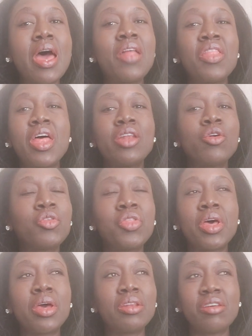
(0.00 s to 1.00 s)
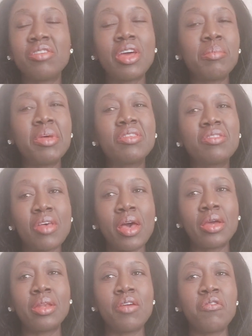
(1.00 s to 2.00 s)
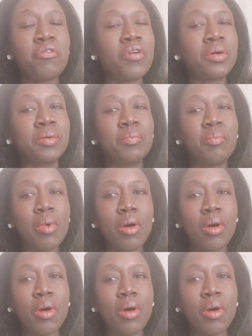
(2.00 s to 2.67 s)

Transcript: And then on the entertainment side, if a